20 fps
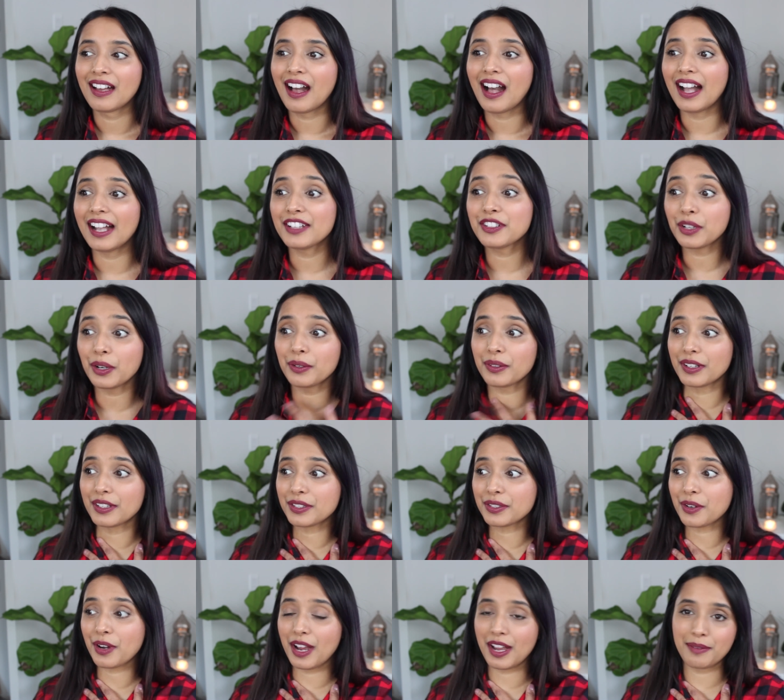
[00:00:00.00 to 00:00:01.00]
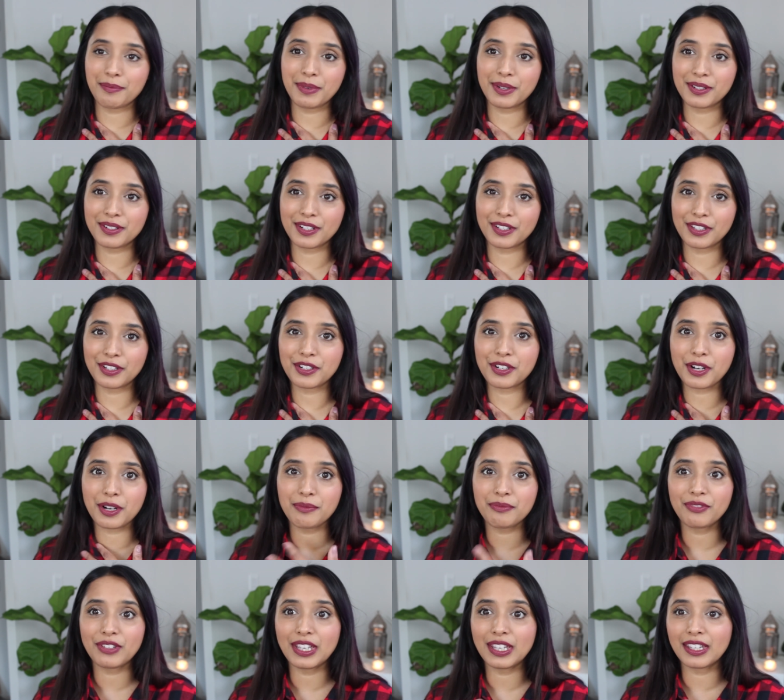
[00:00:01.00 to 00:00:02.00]
I don't ascribe to the
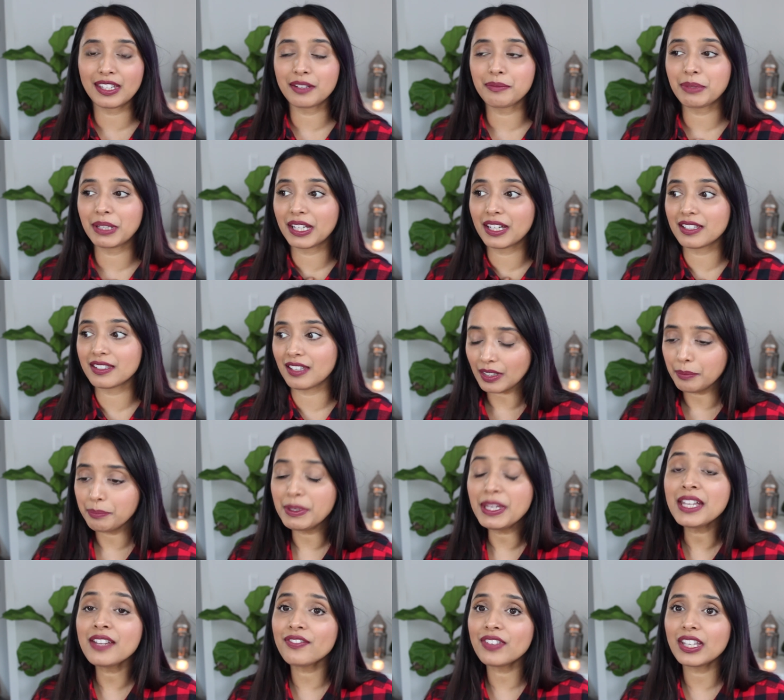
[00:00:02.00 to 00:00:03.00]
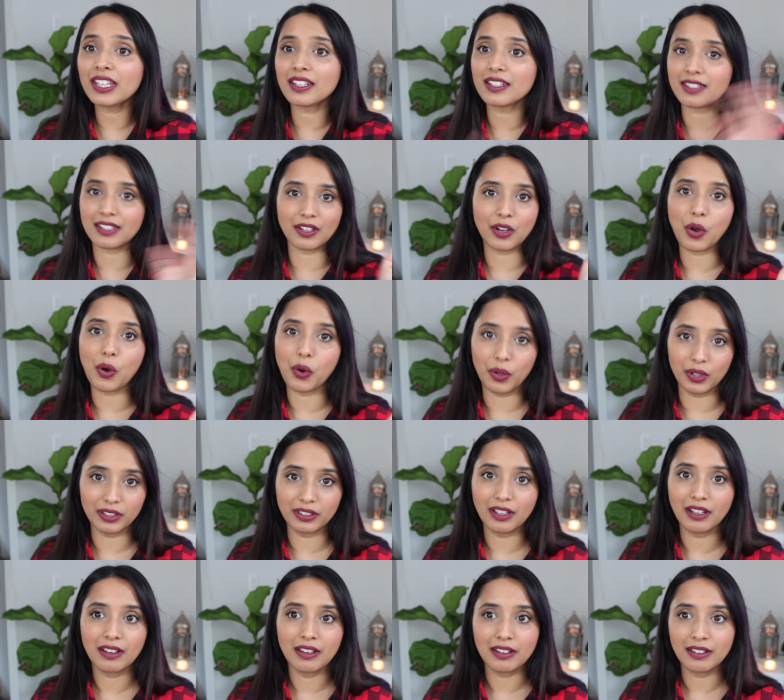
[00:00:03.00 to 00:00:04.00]
term vegan, because being vegan is like a
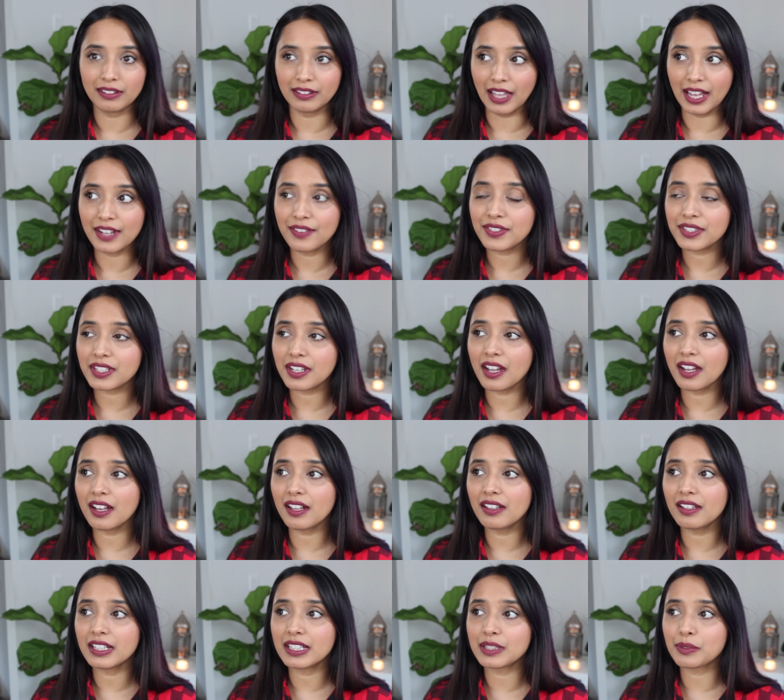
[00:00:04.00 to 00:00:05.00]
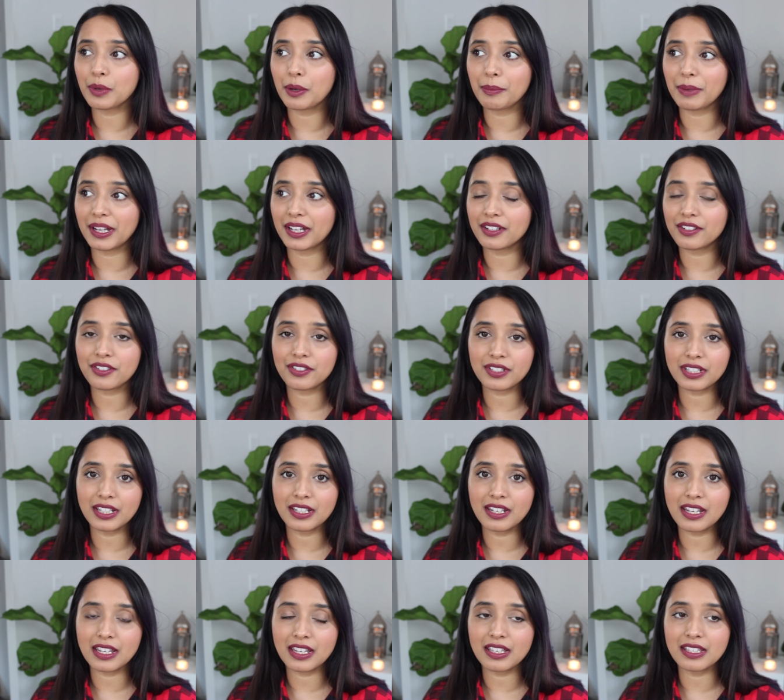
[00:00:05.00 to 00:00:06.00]
whole lifestyle is what my
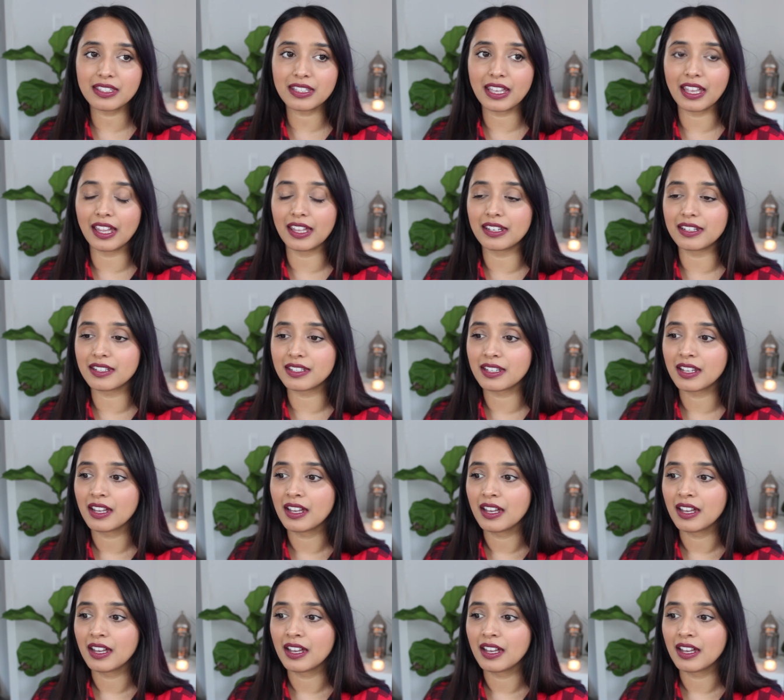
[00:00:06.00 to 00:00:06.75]
understanding is. And